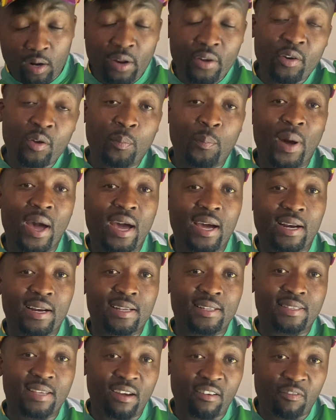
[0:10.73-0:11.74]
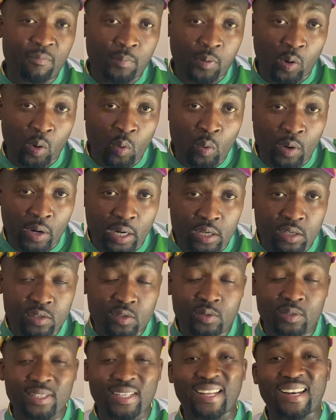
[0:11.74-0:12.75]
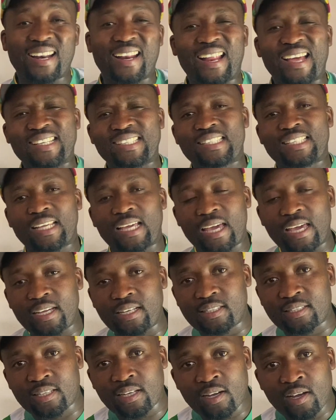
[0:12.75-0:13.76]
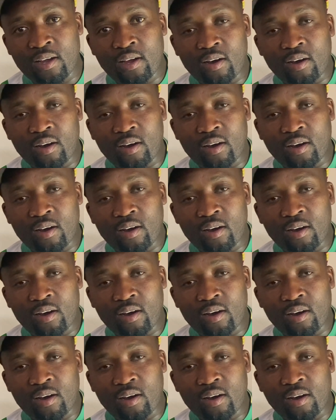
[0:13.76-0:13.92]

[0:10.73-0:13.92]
Orlando Pirates have progressed to the last eight